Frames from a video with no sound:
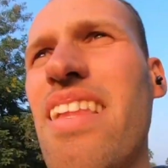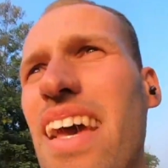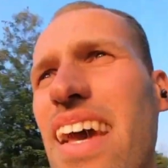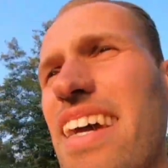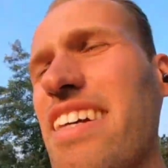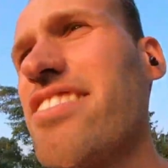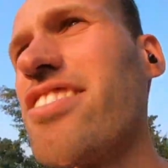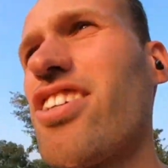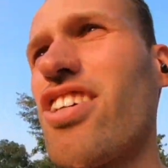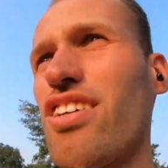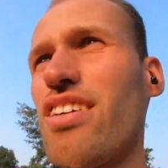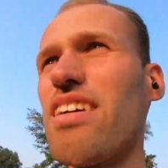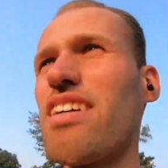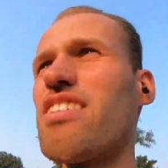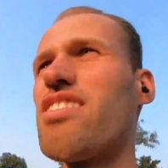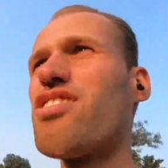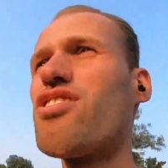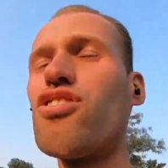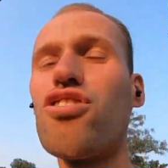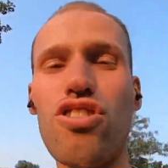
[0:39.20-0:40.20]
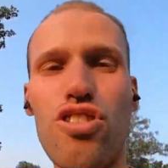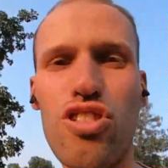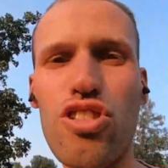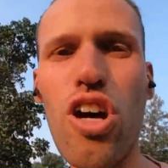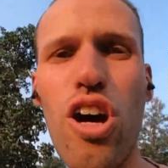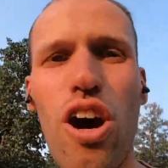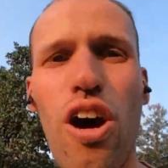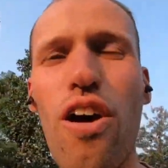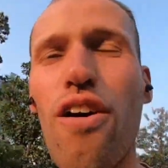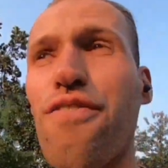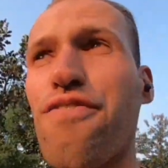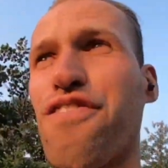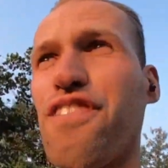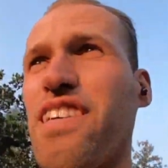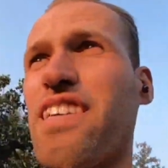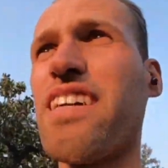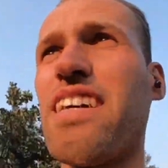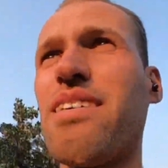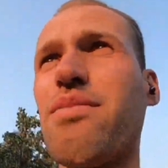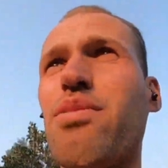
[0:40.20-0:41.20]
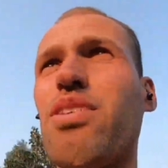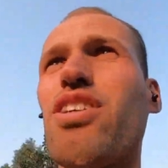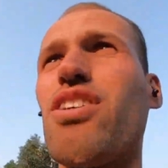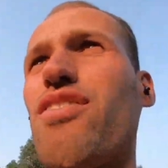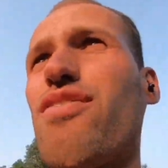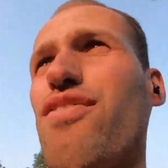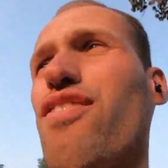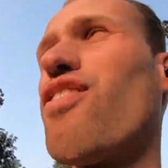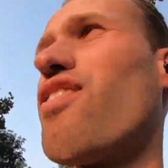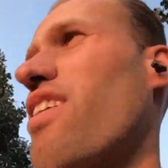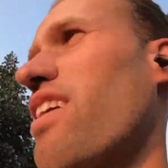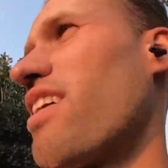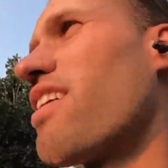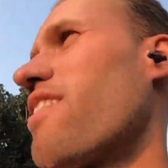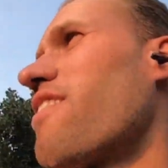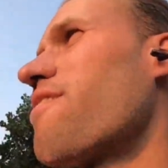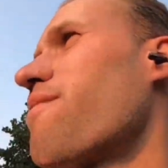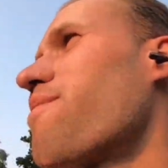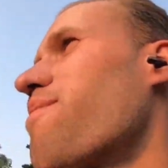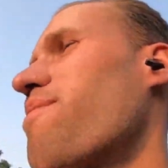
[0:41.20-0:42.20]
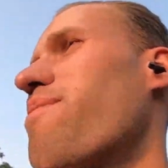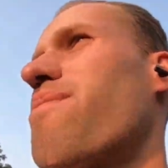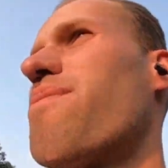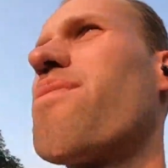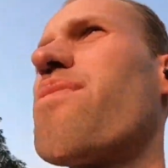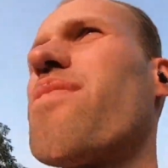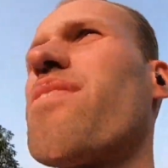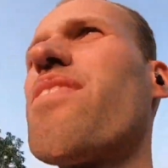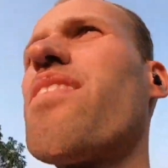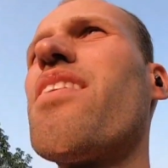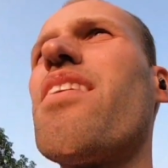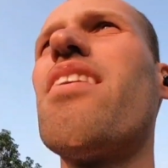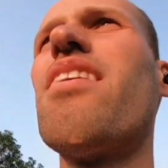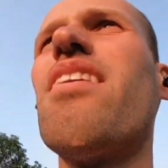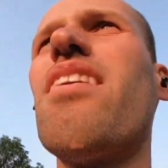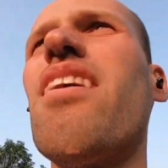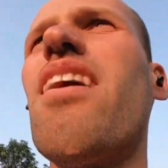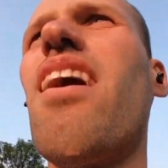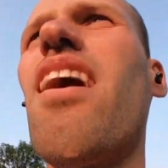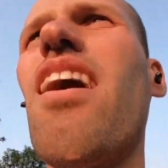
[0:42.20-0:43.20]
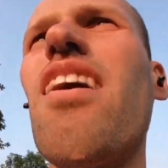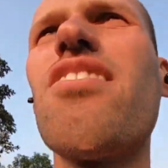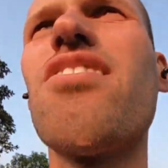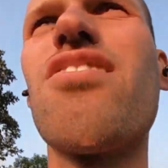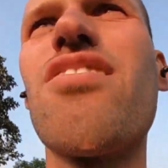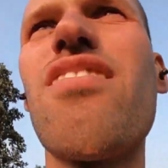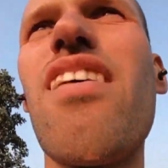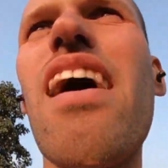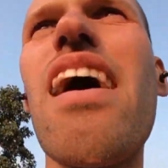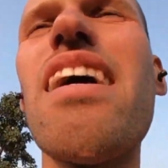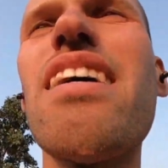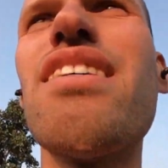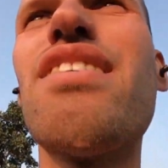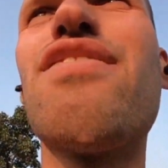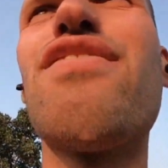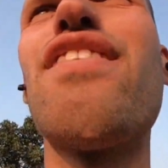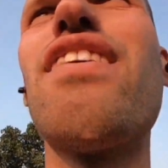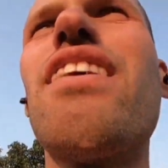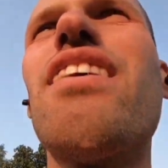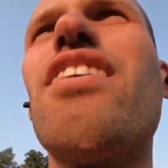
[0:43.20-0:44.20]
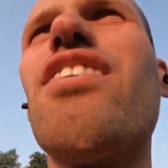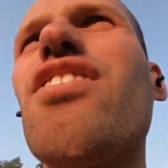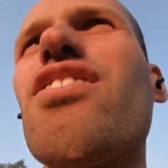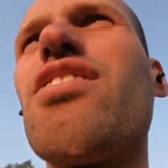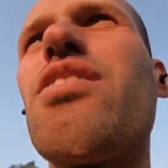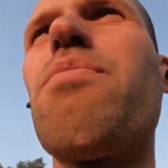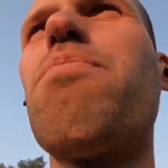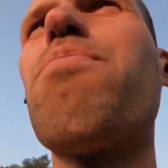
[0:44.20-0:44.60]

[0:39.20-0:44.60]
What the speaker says: nature is so freaking beautiful here. All the rice fields, the